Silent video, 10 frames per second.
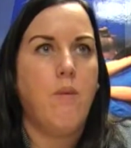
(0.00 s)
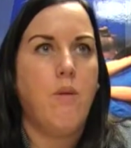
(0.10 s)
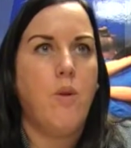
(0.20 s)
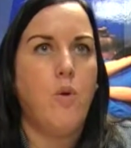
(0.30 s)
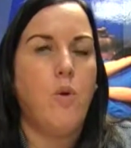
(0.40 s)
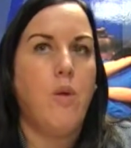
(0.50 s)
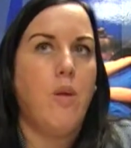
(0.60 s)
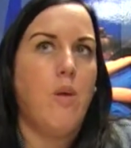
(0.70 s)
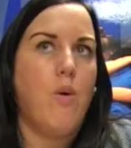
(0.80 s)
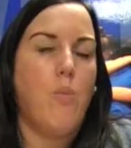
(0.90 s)
You know,
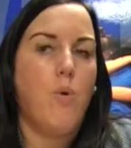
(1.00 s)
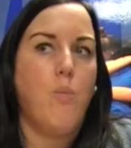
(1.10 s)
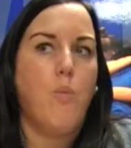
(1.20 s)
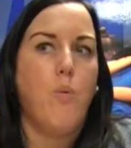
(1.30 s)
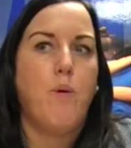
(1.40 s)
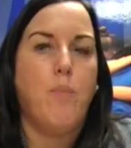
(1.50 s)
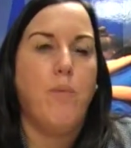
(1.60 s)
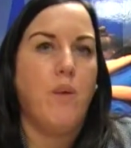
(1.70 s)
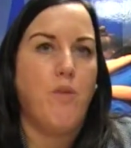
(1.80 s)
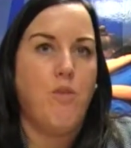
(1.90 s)
we're big
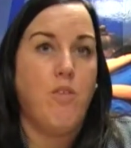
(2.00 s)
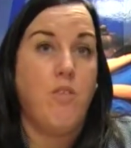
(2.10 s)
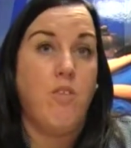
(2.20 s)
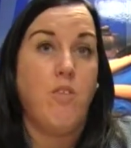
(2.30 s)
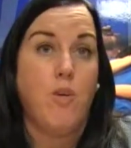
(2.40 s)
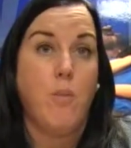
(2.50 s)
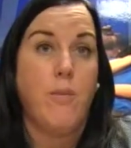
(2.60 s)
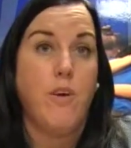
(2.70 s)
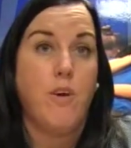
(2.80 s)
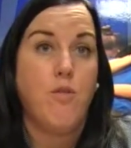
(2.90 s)
believers in listening to our
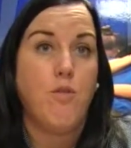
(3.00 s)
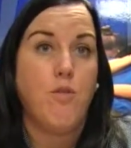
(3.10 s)
players, and